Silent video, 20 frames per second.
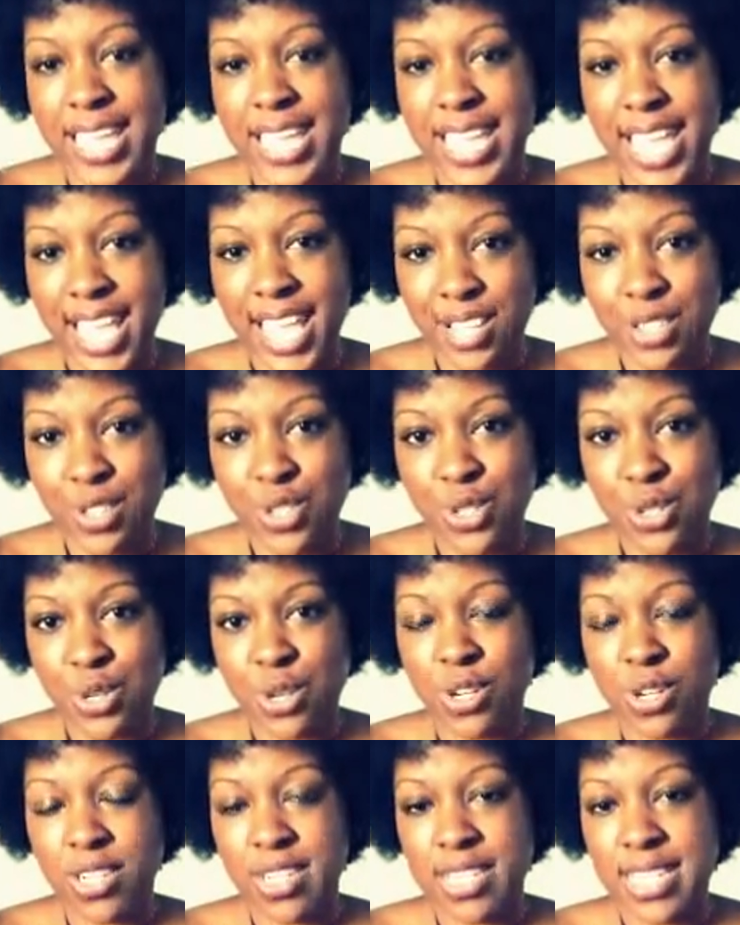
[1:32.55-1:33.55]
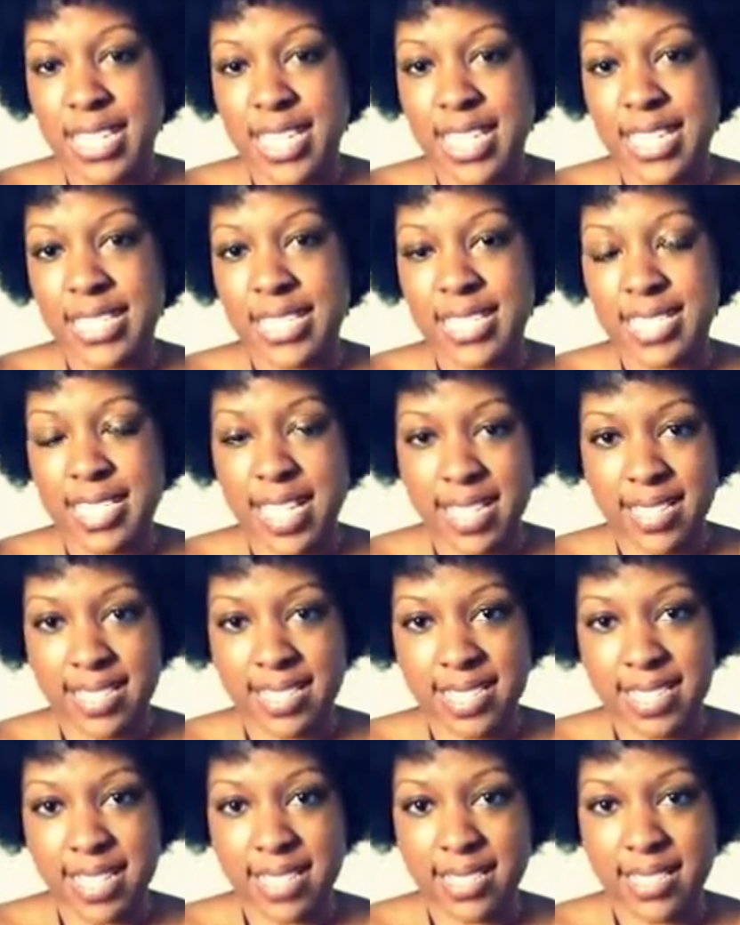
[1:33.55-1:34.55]
Cancer needs
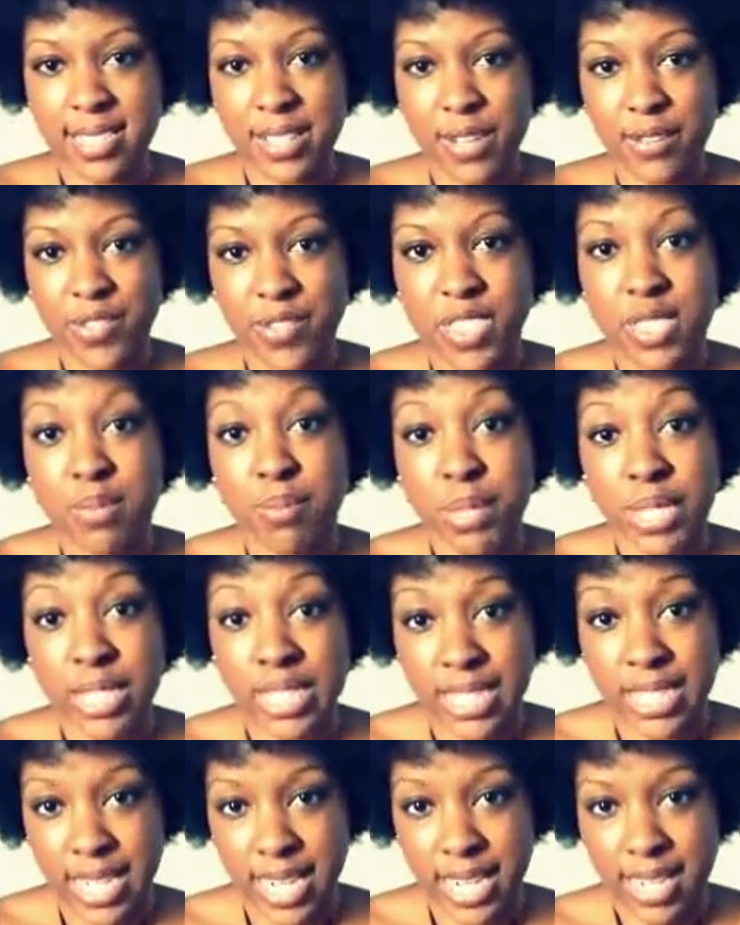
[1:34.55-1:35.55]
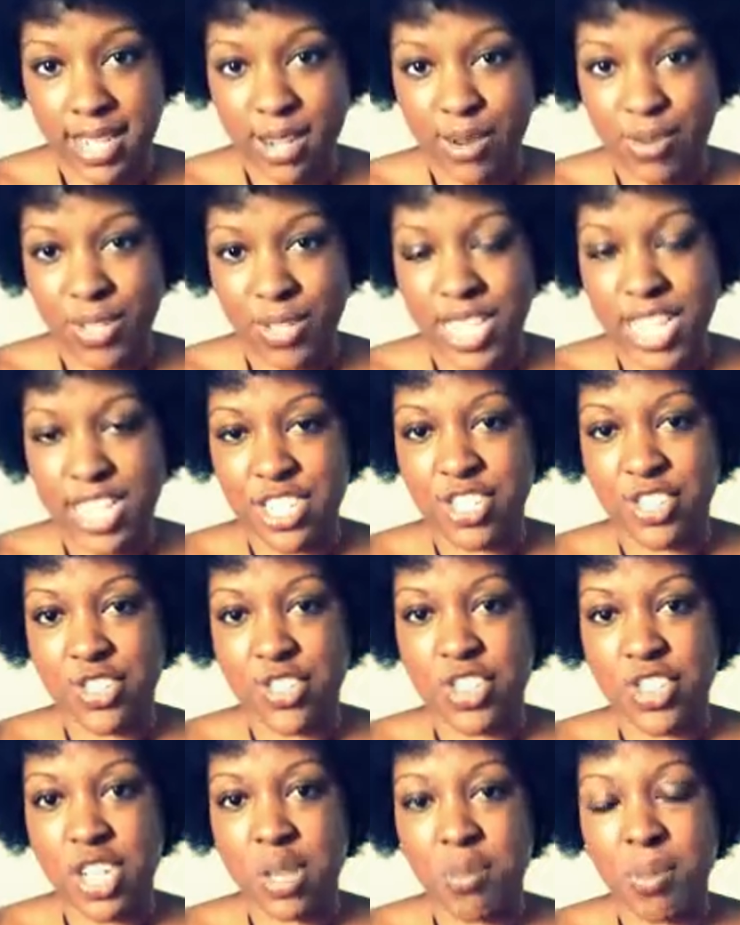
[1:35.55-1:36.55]
that sense of stability in a
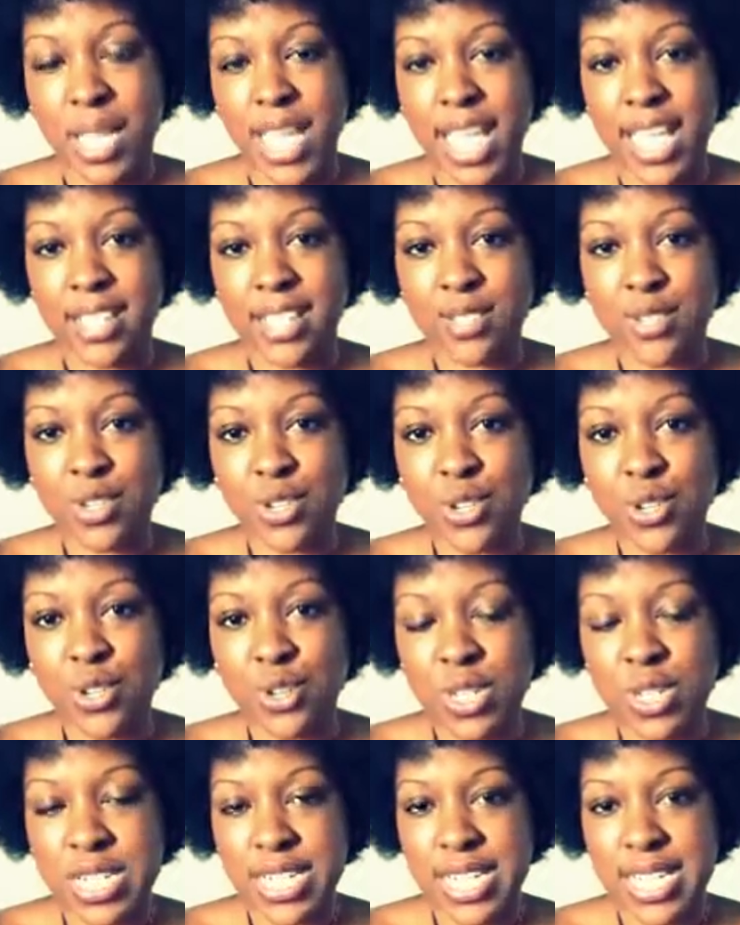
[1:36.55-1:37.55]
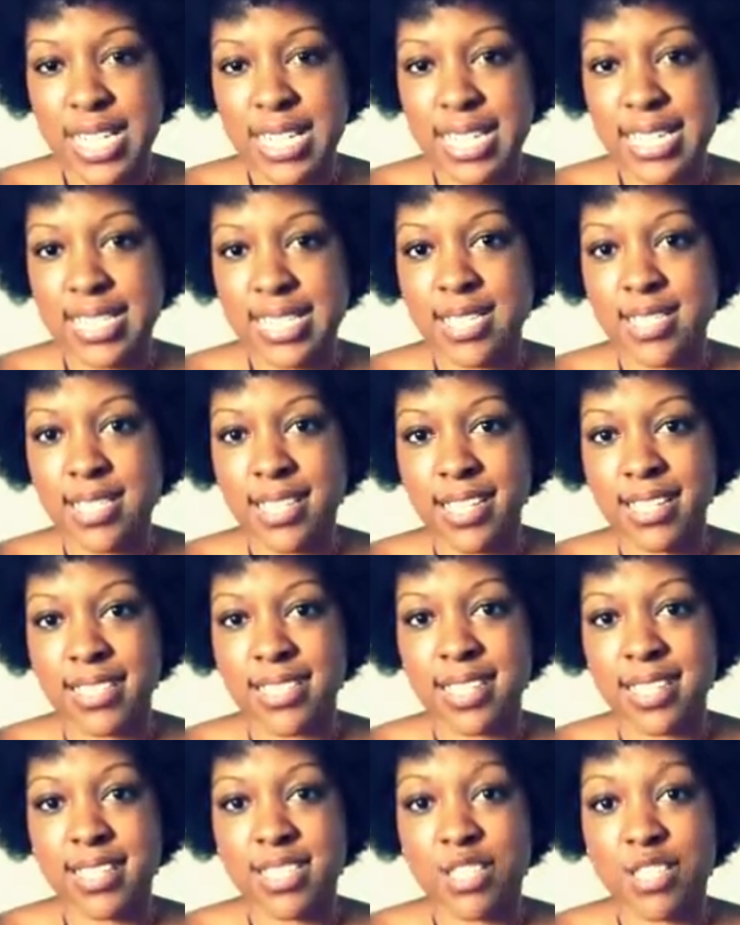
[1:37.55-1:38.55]
relationship. Cancer needs a
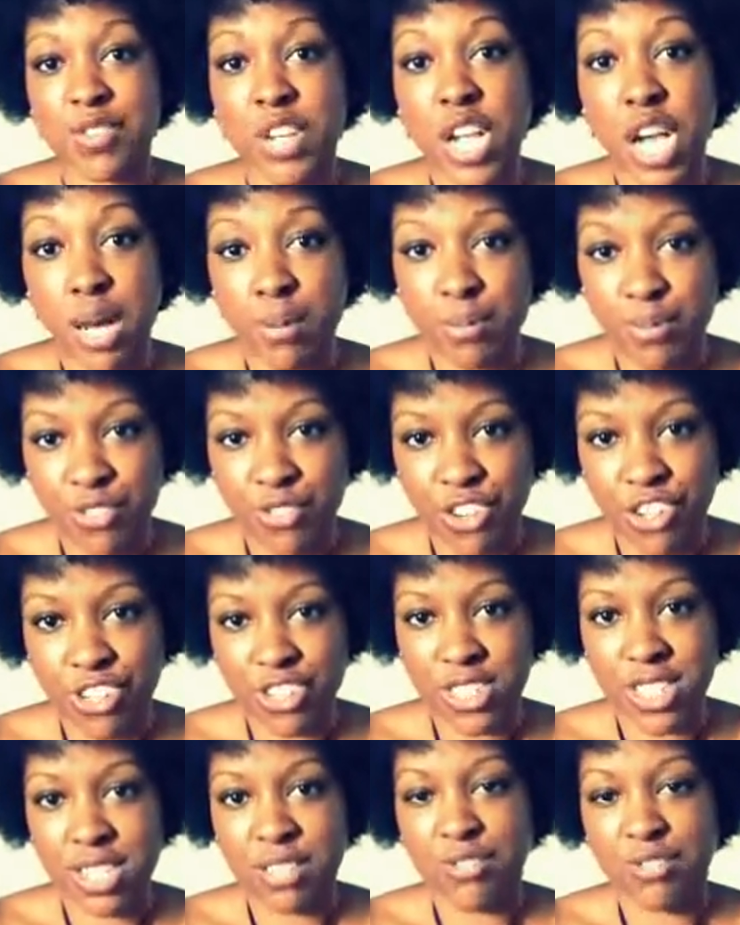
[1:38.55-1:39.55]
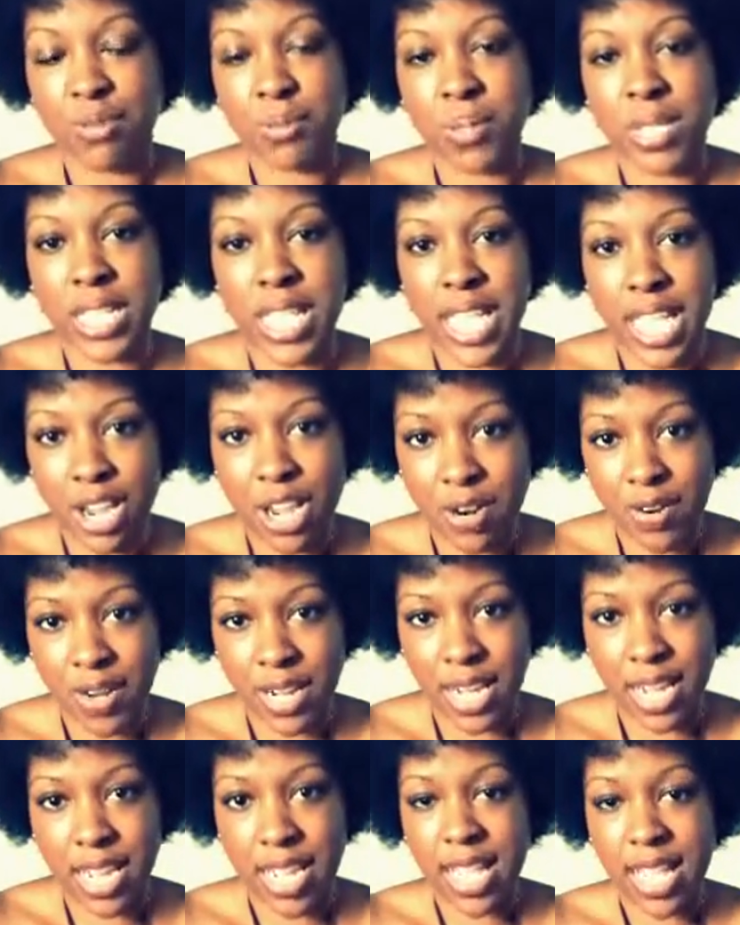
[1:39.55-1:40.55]
sense of comfort and
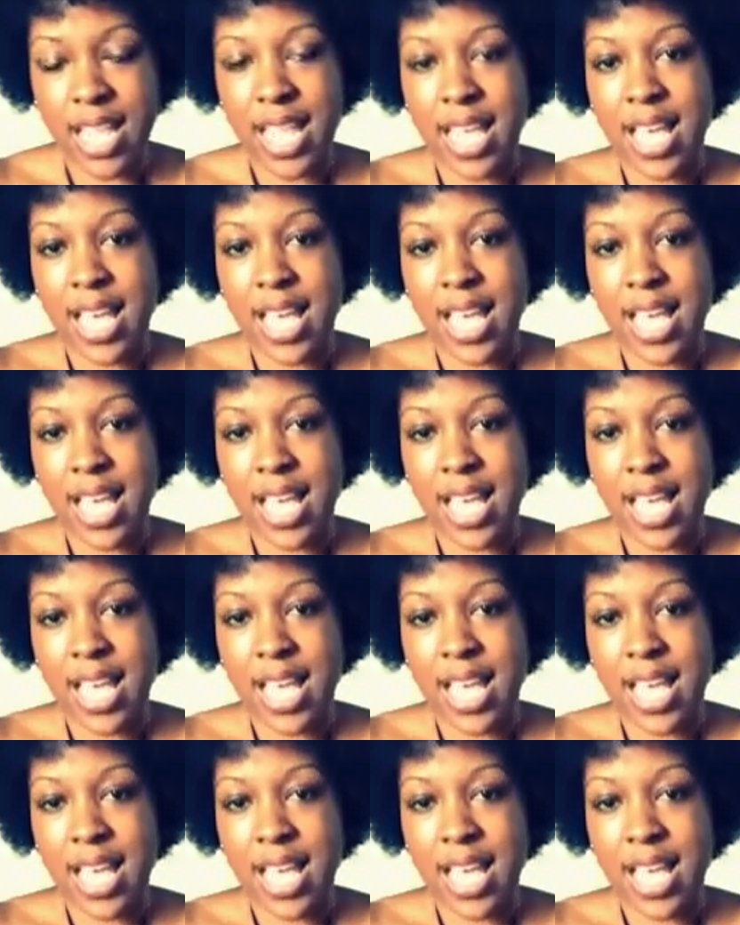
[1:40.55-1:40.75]
familiarity.